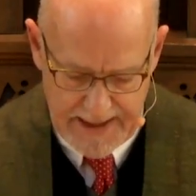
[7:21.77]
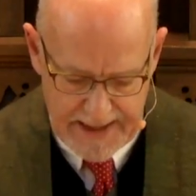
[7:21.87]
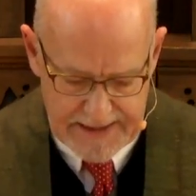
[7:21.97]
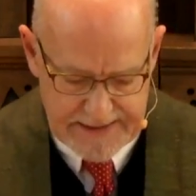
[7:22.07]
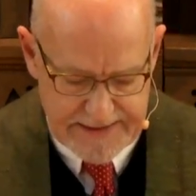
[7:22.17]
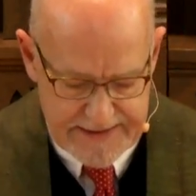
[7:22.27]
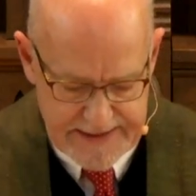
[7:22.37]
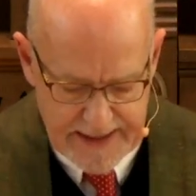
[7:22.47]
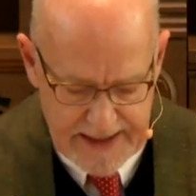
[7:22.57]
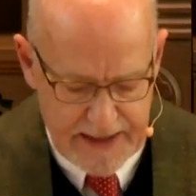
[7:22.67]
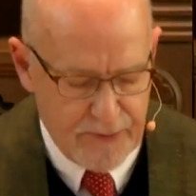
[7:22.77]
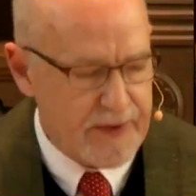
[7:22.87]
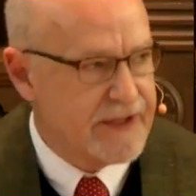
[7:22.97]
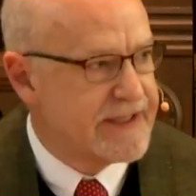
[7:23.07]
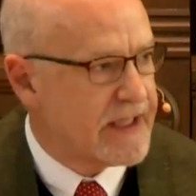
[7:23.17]
And today
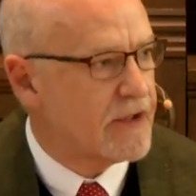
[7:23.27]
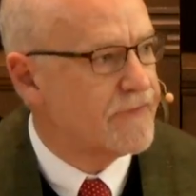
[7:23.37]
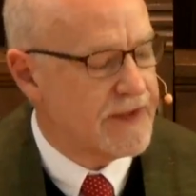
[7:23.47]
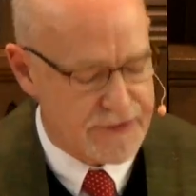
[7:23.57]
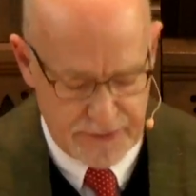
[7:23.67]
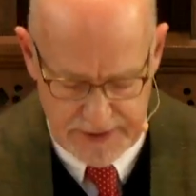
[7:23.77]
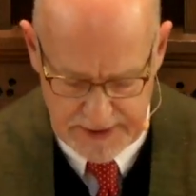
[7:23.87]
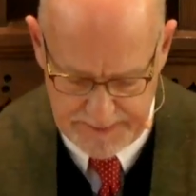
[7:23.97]
we delve into a little